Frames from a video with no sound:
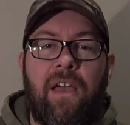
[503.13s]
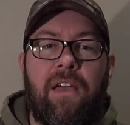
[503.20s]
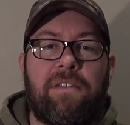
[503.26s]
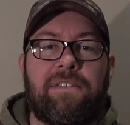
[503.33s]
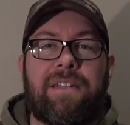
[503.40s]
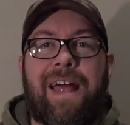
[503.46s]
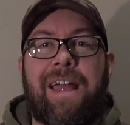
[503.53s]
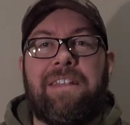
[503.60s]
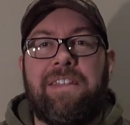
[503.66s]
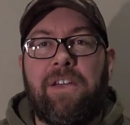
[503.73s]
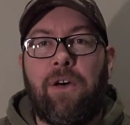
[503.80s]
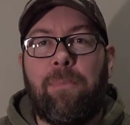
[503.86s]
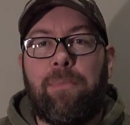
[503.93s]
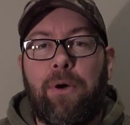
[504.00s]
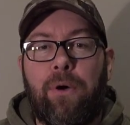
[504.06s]
It's an
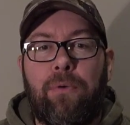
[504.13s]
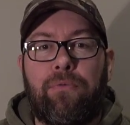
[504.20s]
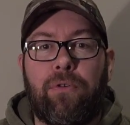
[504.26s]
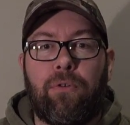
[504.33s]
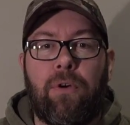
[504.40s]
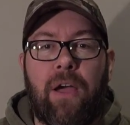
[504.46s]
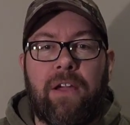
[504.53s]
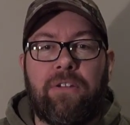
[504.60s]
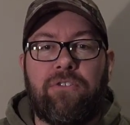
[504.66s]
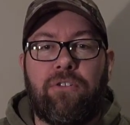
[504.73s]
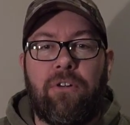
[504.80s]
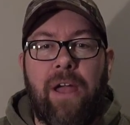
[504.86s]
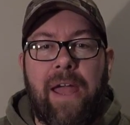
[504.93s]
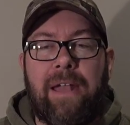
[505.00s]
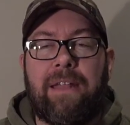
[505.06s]
ideal boot for rugged
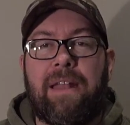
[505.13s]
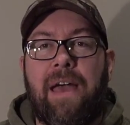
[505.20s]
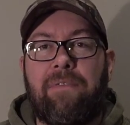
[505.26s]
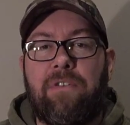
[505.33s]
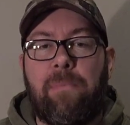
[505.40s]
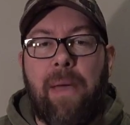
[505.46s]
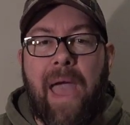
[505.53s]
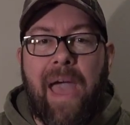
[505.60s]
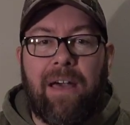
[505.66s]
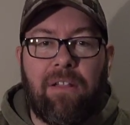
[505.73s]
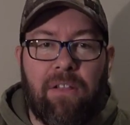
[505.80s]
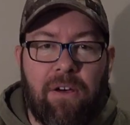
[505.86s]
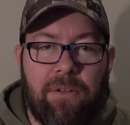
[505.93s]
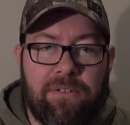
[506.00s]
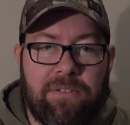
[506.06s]
terrain and heavy pack
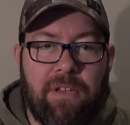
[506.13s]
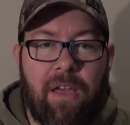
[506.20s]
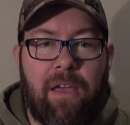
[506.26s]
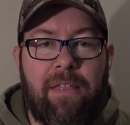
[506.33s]
loads.